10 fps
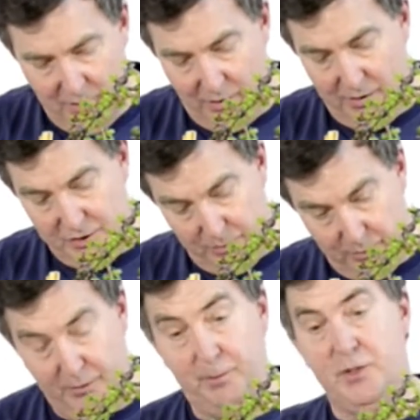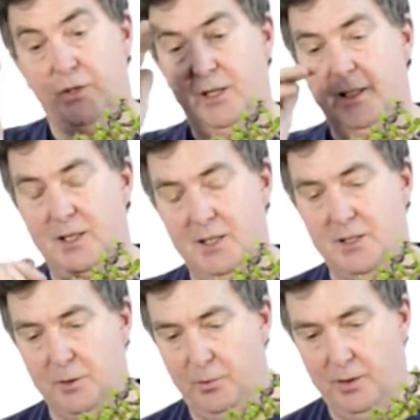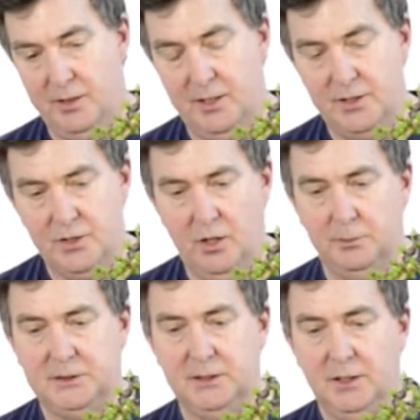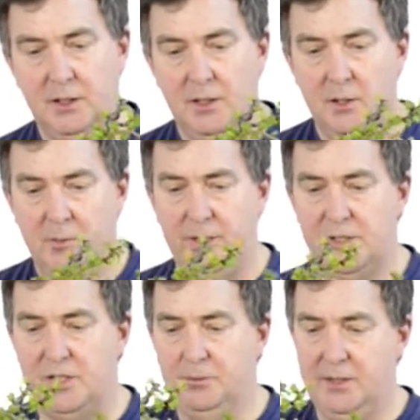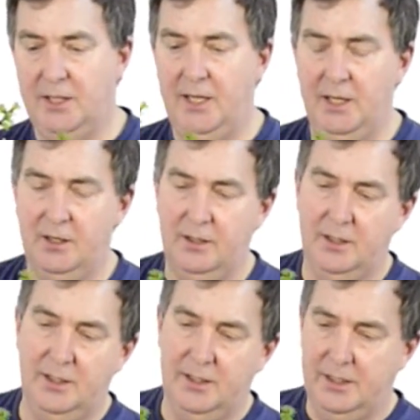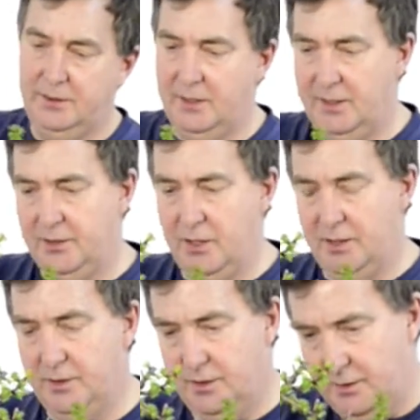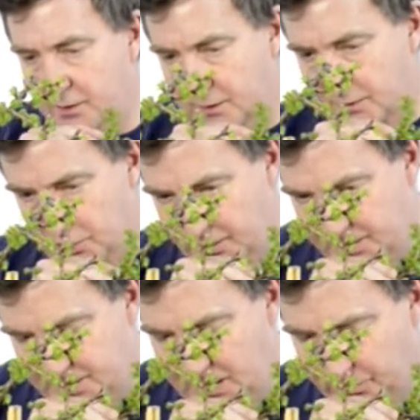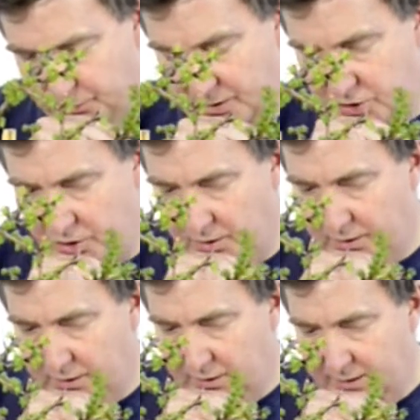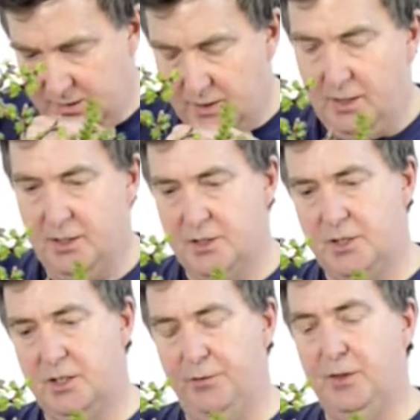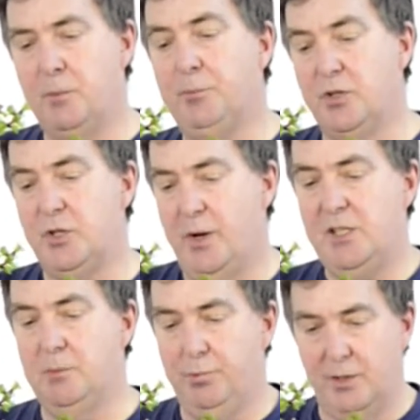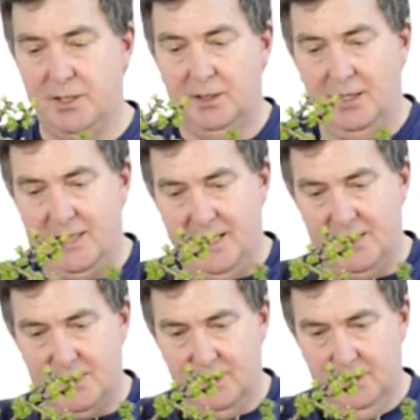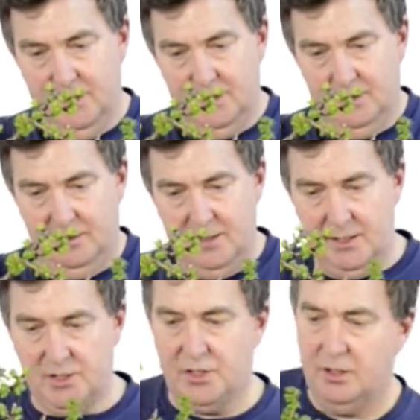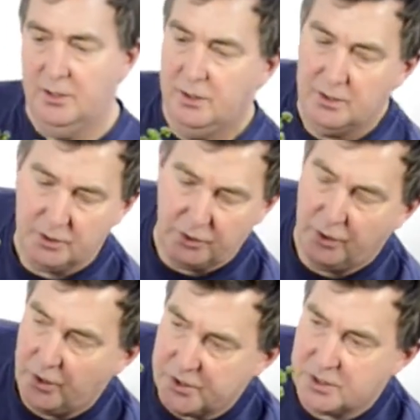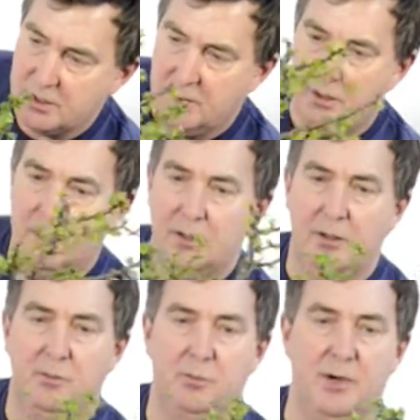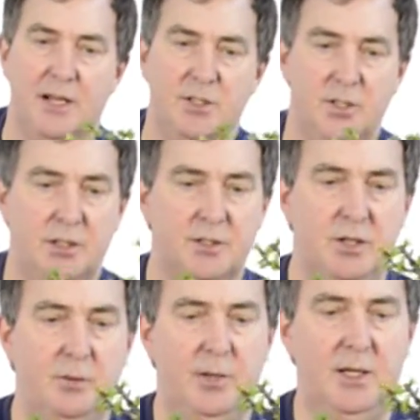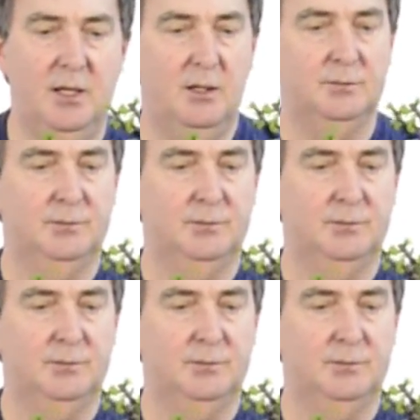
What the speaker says: or as you move up the tree, it's the point that it stops. So there is something here in the tree itself which is a significant punctuation point, and that is this cross branch at the top here.